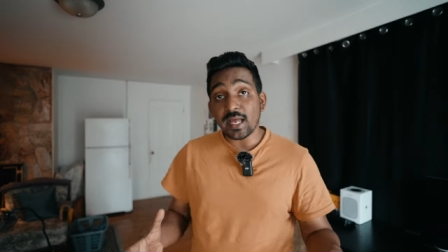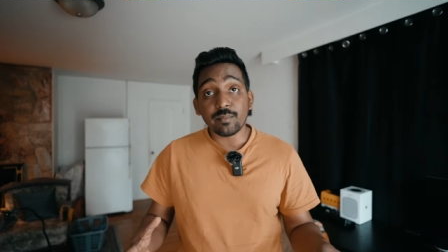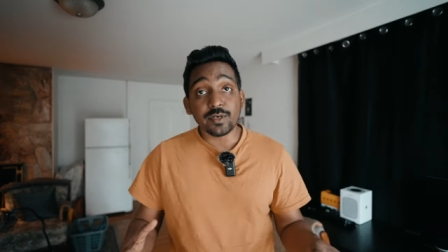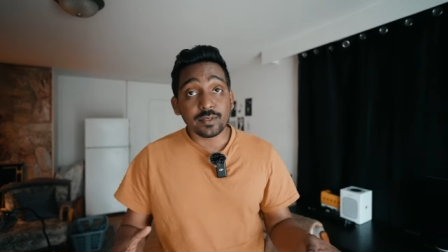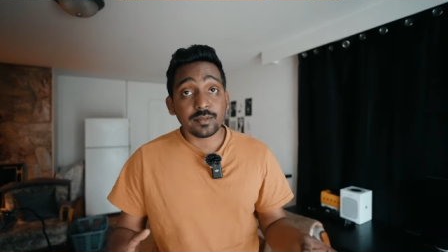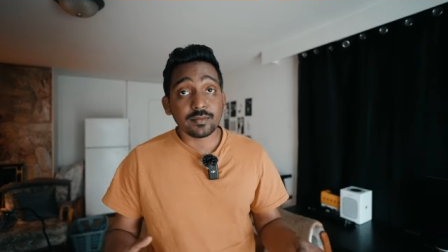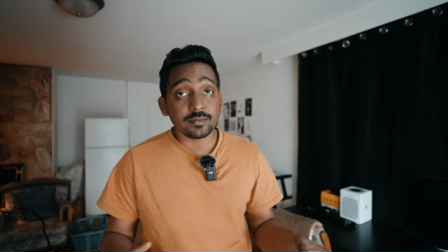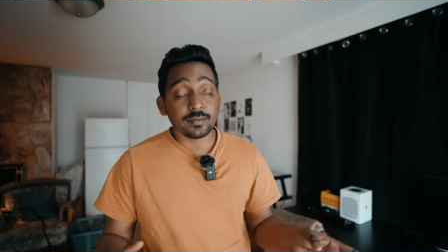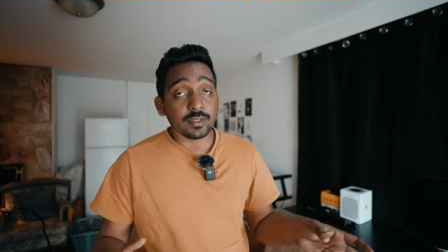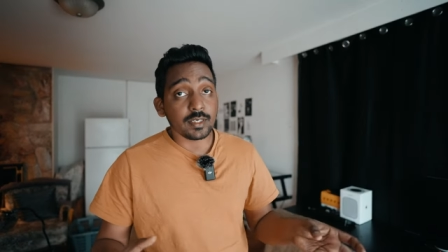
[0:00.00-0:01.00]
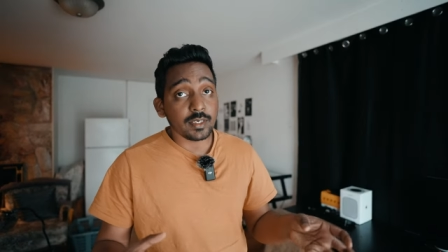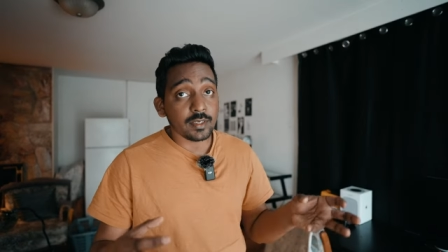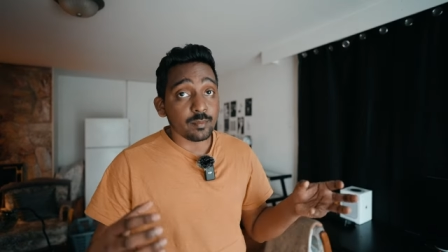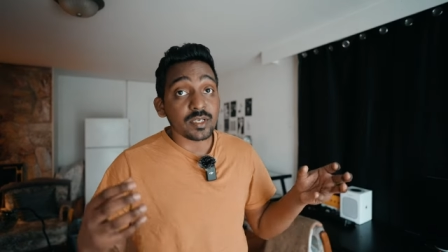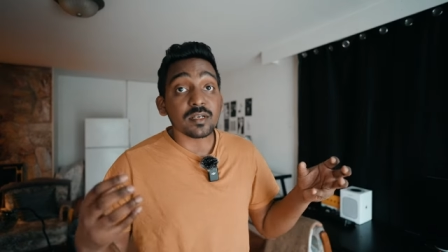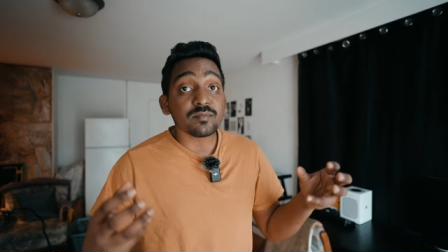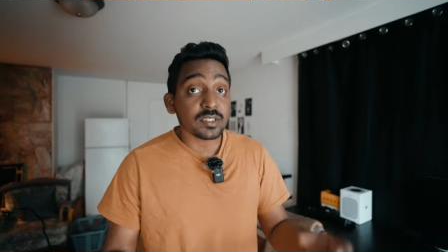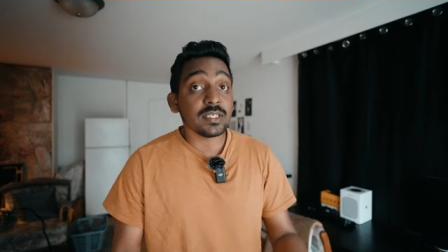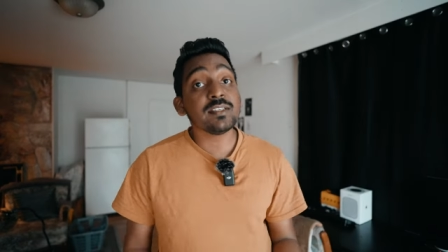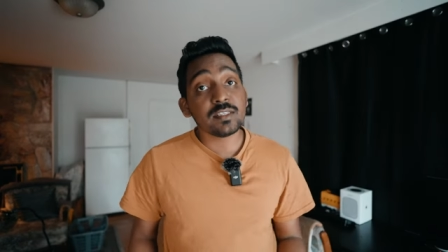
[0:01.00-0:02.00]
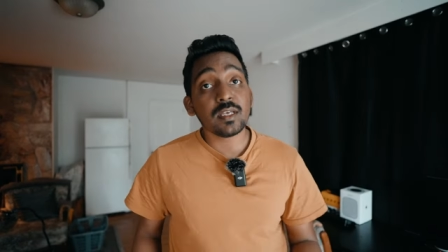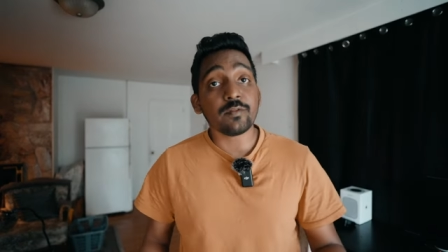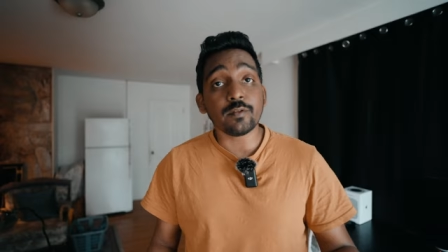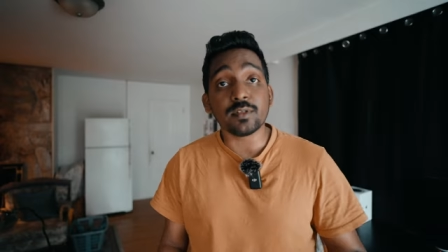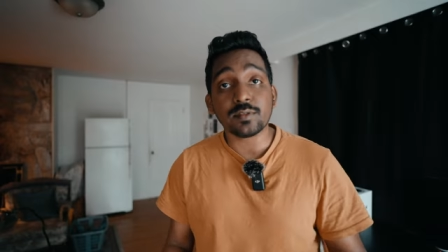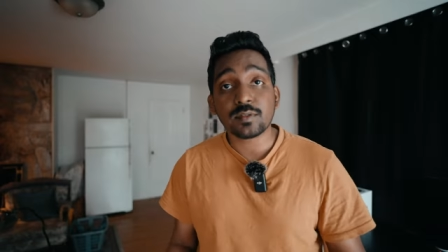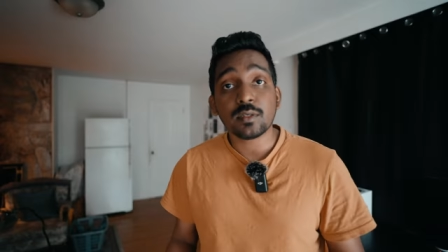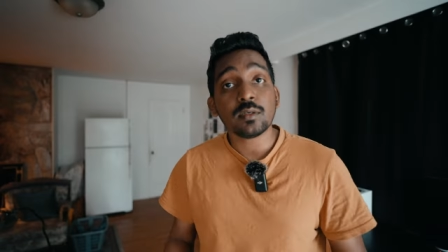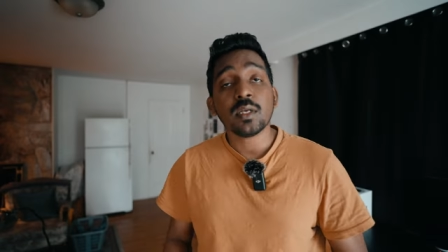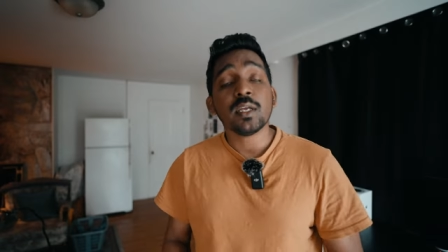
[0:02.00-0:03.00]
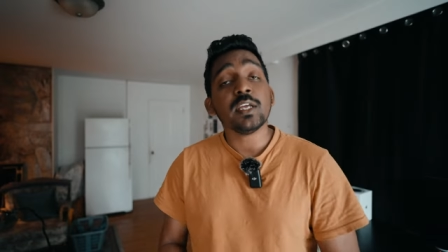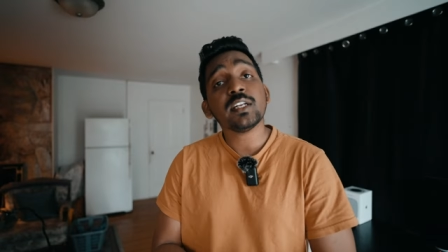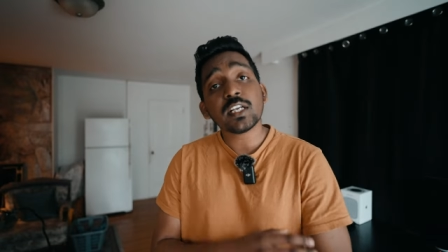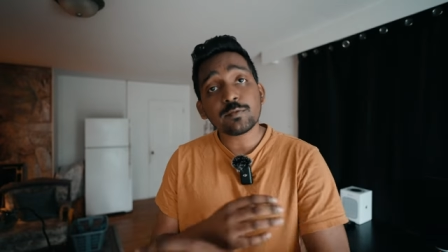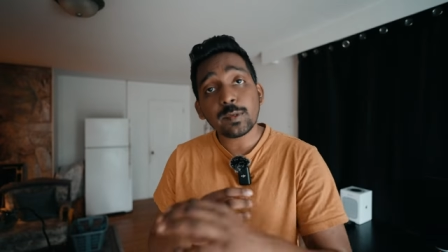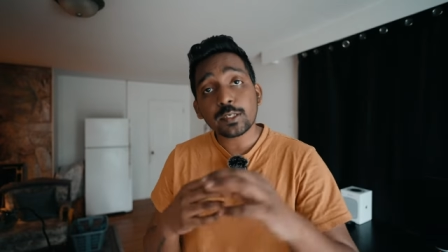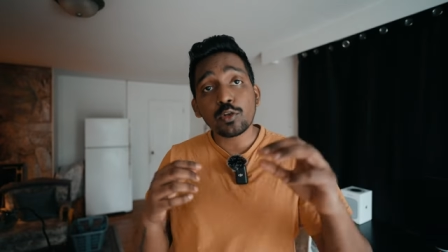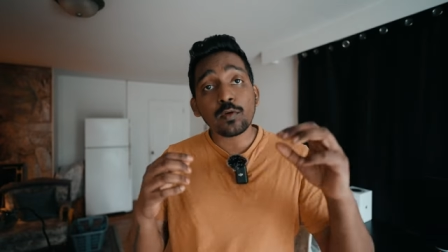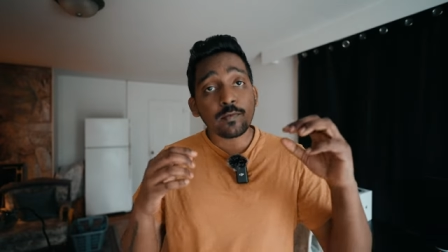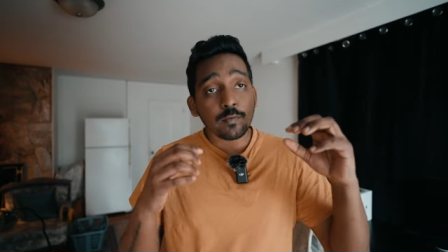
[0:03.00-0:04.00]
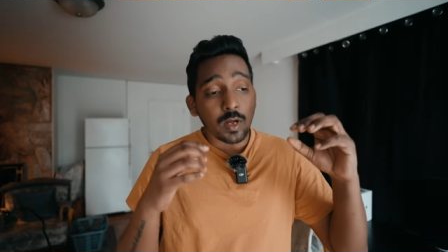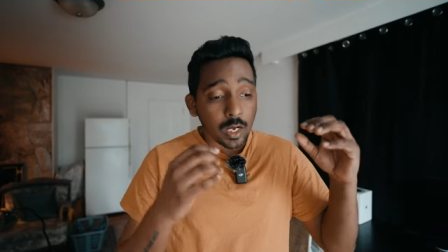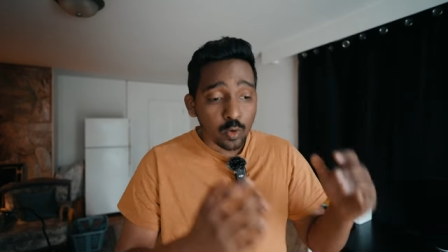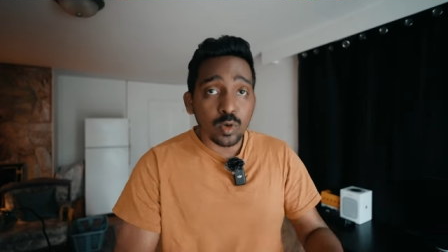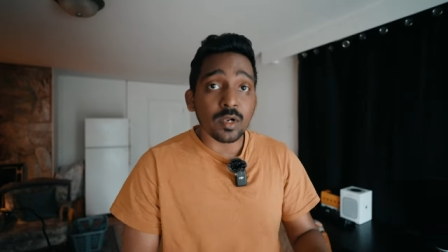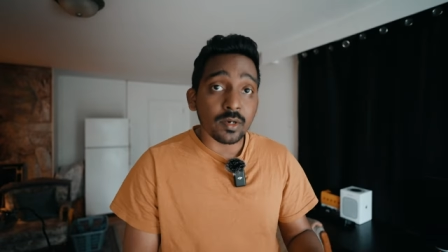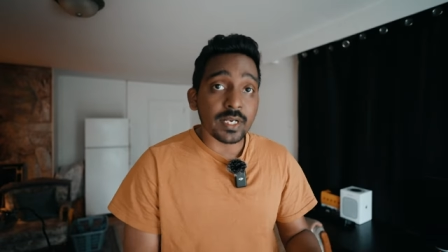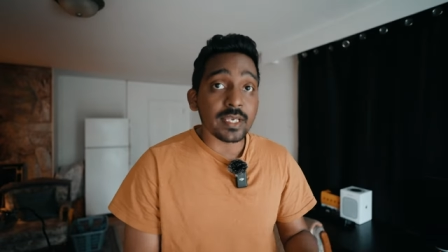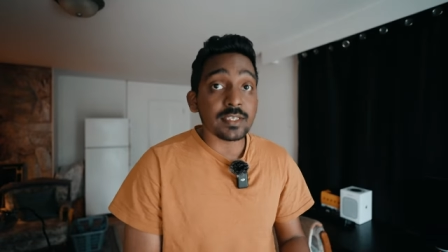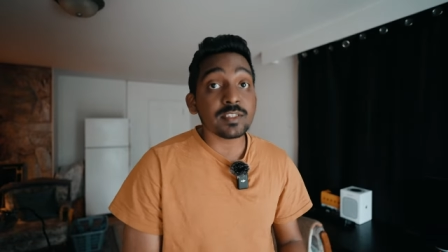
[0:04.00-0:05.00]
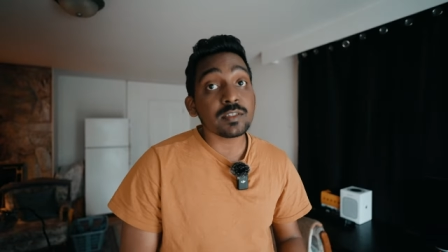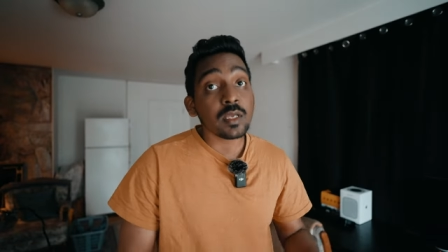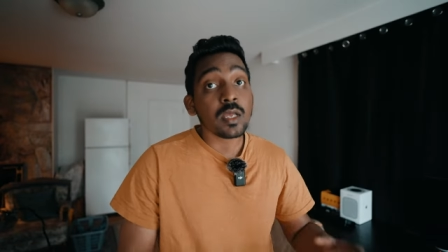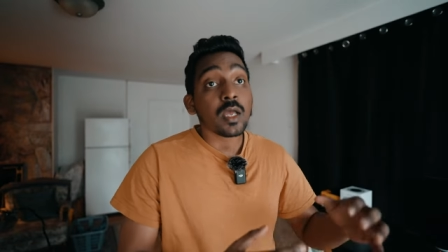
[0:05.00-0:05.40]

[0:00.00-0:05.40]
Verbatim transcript: habit, it becomes easier for us irrespective of how or days